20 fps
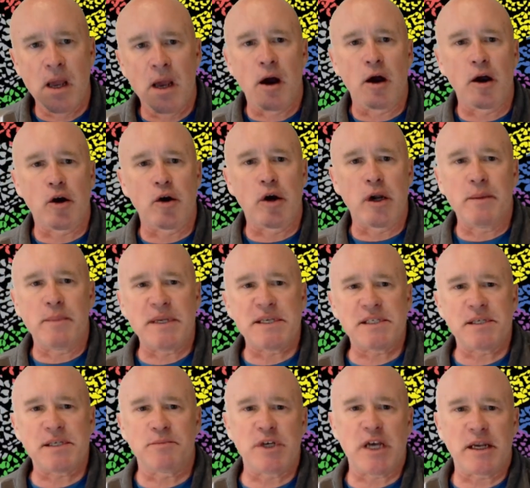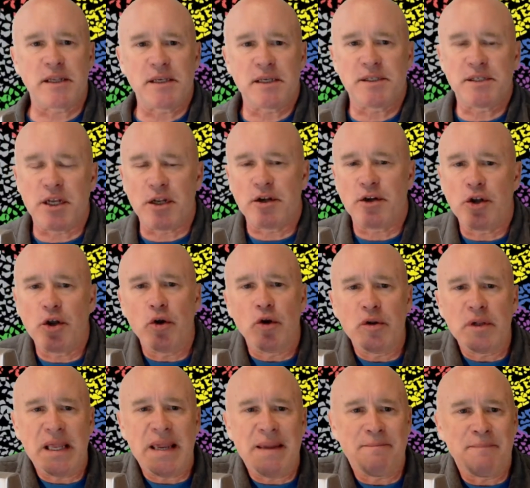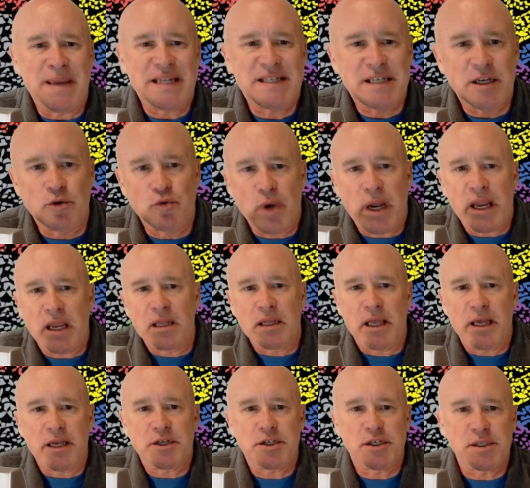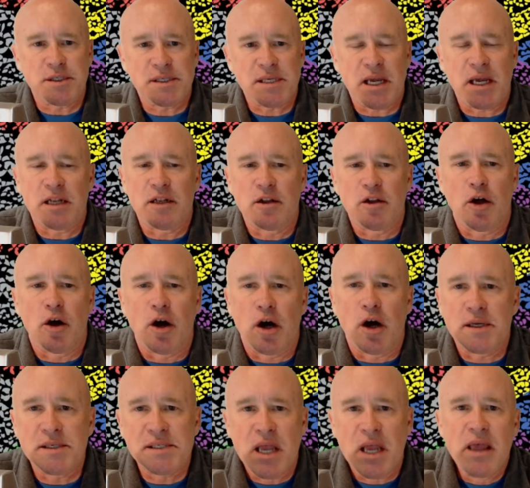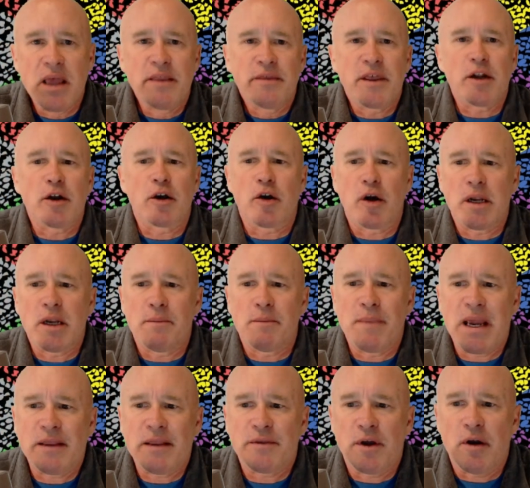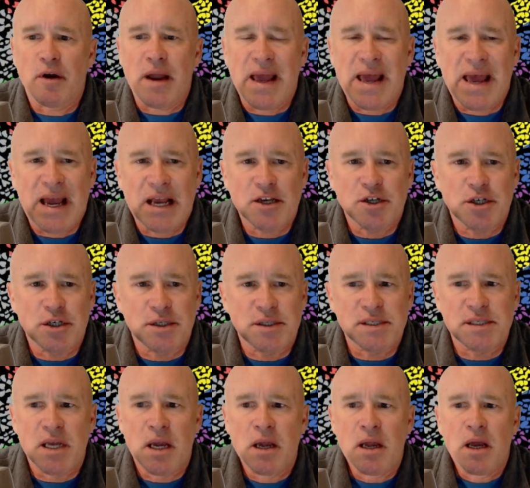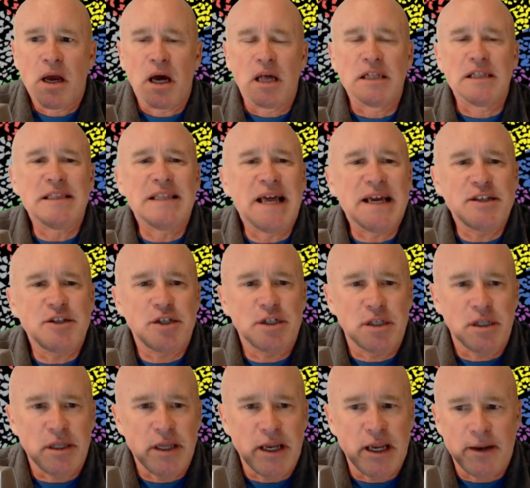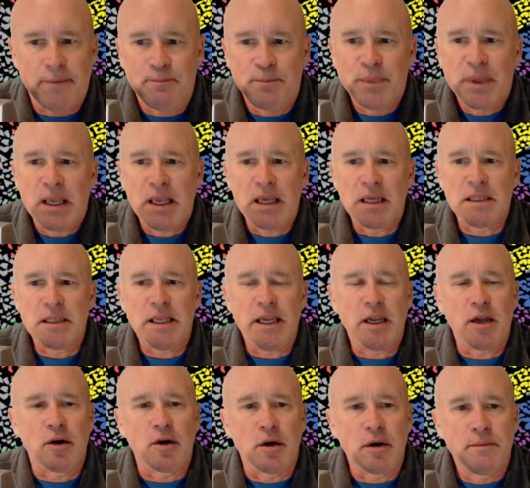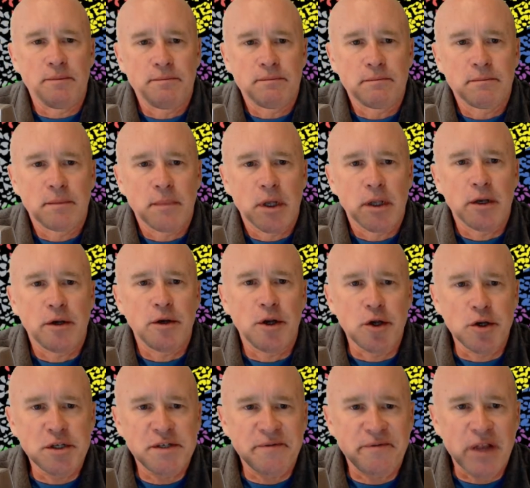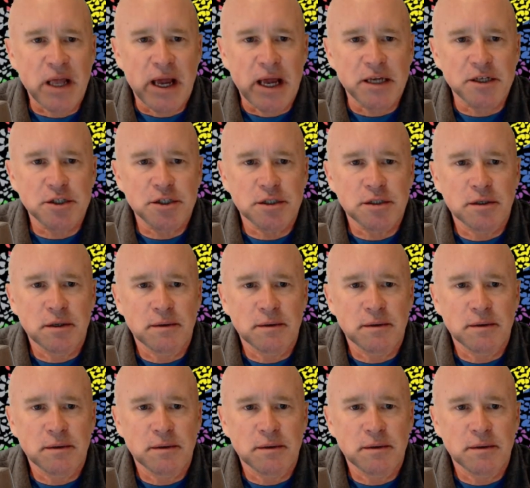are going to be subjected to newly minted regulations and laws that are going to make their actions allegedly illegal. Newsflash.